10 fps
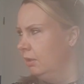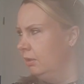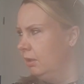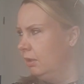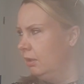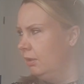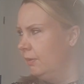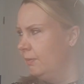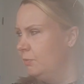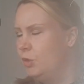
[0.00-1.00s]

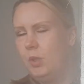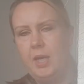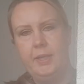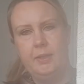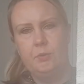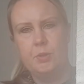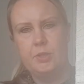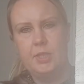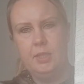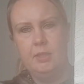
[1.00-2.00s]
the July
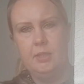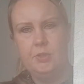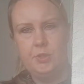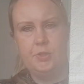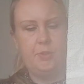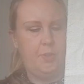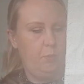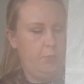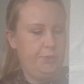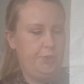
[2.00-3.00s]
acrostic, so I
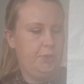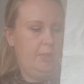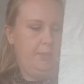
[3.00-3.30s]
was